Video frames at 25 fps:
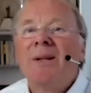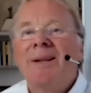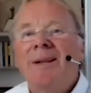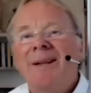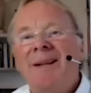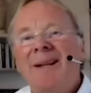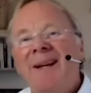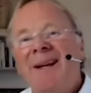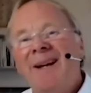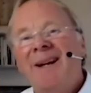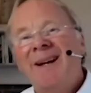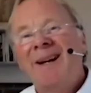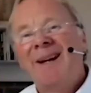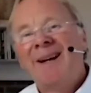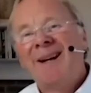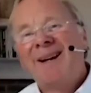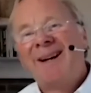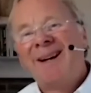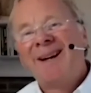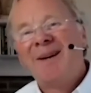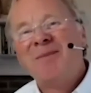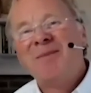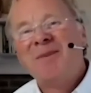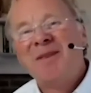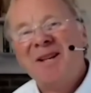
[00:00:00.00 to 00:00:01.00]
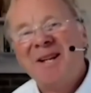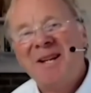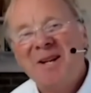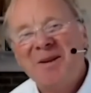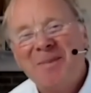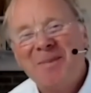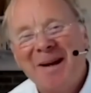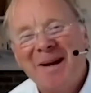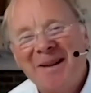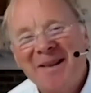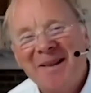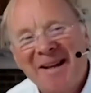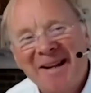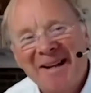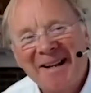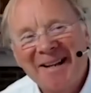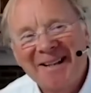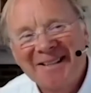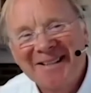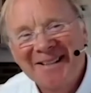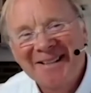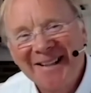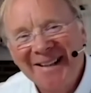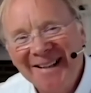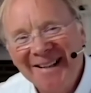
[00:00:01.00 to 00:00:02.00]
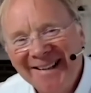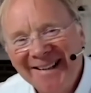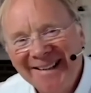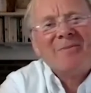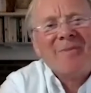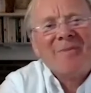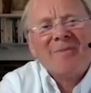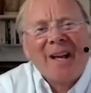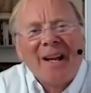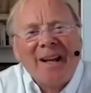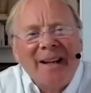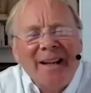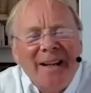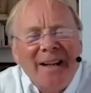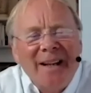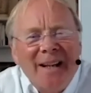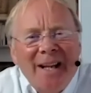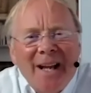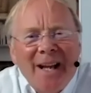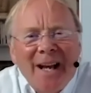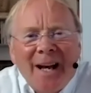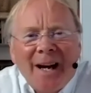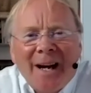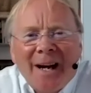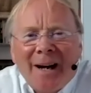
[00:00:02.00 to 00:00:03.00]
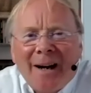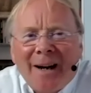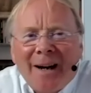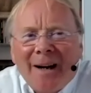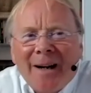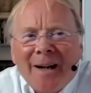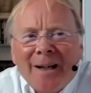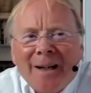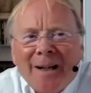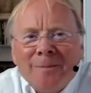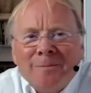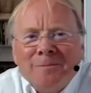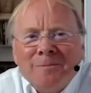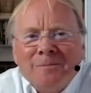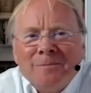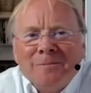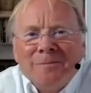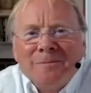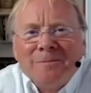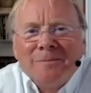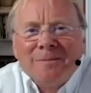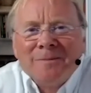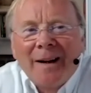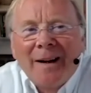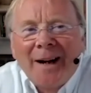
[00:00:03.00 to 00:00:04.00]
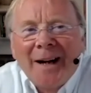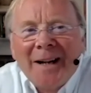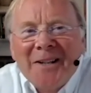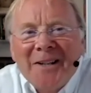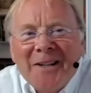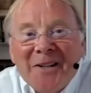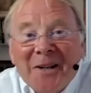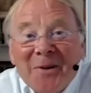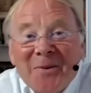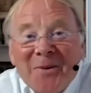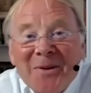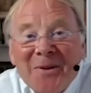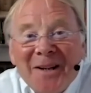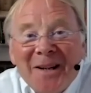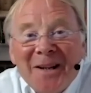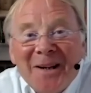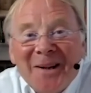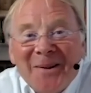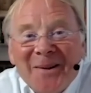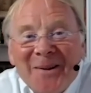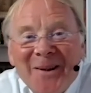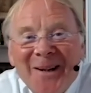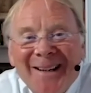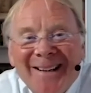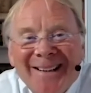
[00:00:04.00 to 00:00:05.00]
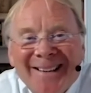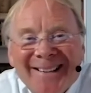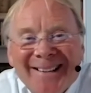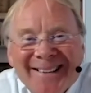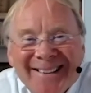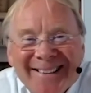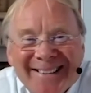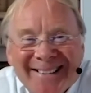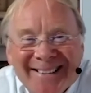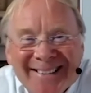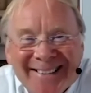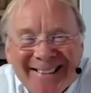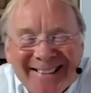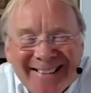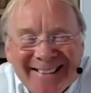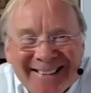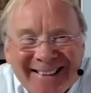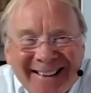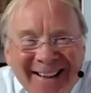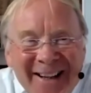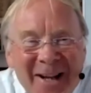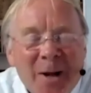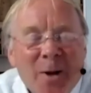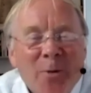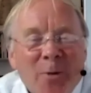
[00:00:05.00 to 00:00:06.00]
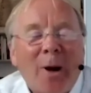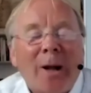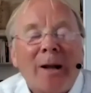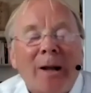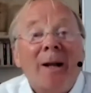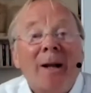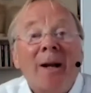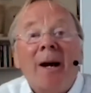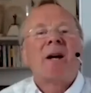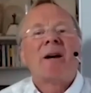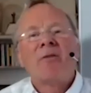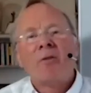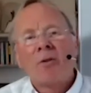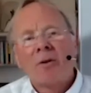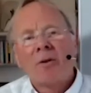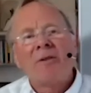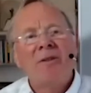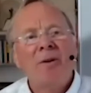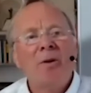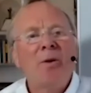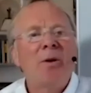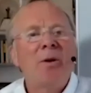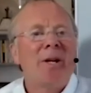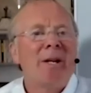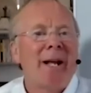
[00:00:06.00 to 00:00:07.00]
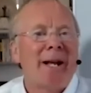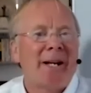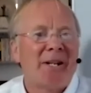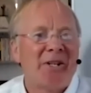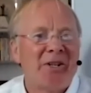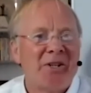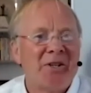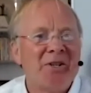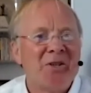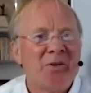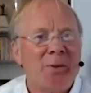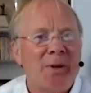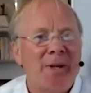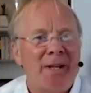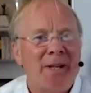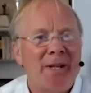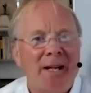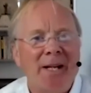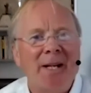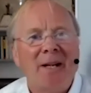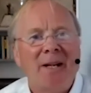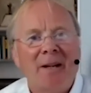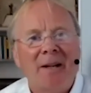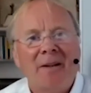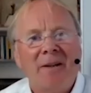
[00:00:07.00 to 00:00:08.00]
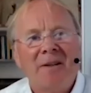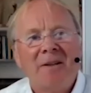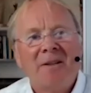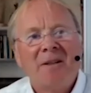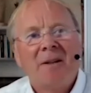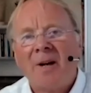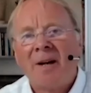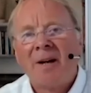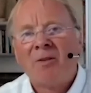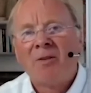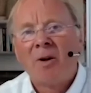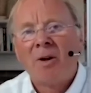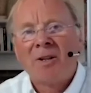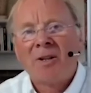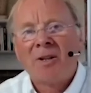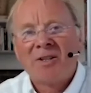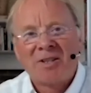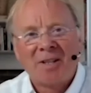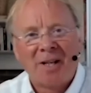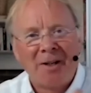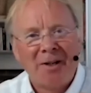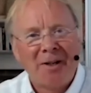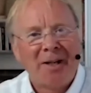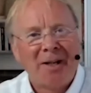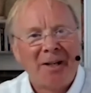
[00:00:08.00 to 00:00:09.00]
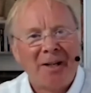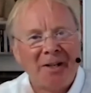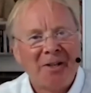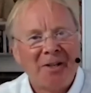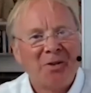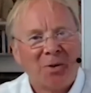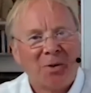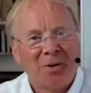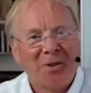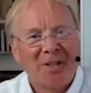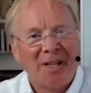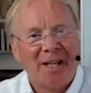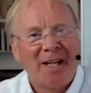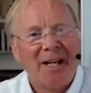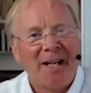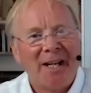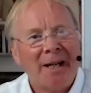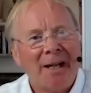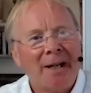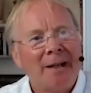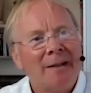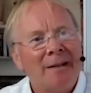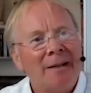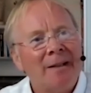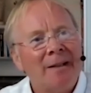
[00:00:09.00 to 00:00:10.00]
Yeah, I'm thinking about that actually. Yeah, I don't know. Well, I've got a few connections with England. I've got a son and a daughter here,